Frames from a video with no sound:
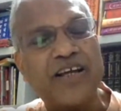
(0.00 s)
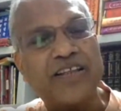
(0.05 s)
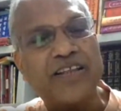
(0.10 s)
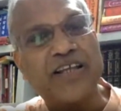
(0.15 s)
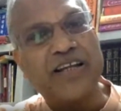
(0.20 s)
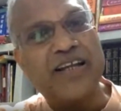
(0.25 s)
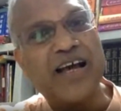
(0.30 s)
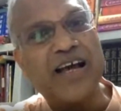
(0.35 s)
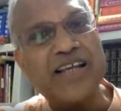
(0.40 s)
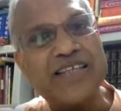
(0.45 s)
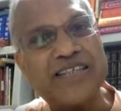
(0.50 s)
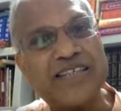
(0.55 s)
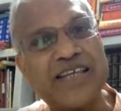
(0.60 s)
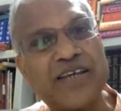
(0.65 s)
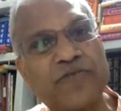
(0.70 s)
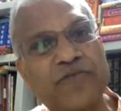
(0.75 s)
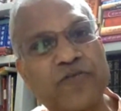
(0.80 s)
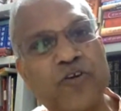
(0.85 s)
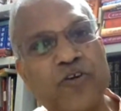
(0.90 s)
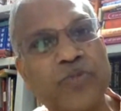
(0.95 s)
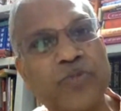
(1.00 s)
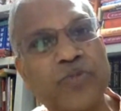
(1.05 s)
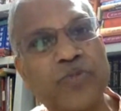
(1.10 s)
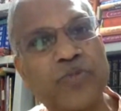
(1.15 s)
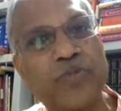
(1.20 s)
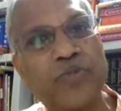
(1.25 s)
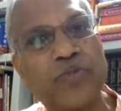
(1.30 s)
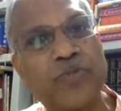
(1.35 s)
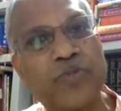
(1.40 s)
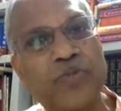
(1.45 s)
the dancer from the
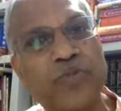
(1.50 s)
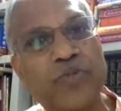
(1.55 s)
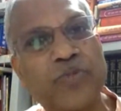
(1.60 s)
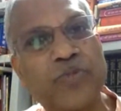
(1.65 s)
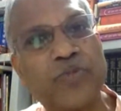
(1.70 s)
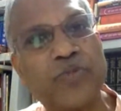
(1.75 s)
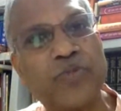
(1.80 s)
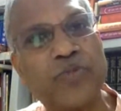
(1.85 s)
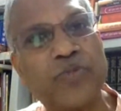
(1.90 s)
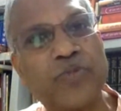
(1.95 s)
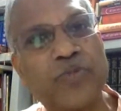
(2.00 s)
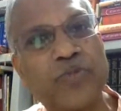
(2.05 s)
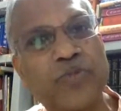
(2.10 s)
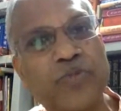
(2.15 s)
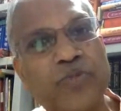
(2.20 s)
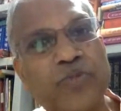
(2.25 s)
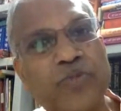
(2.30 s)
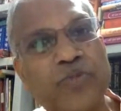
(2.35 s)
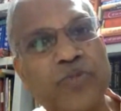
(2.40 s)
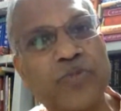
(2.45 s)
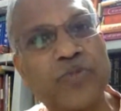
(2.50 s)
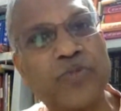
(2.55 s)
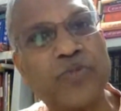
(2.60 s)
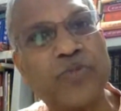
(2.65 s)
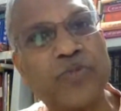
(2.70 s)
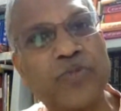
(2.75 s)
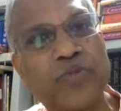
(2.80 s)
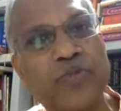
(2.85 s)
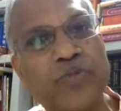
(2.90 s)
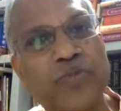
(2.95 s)
dance? It is when this
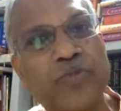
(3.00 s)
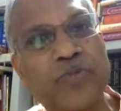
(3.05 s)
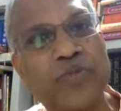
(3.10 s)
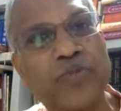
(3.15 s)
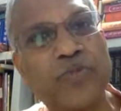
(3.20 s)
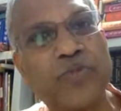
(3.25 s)
dance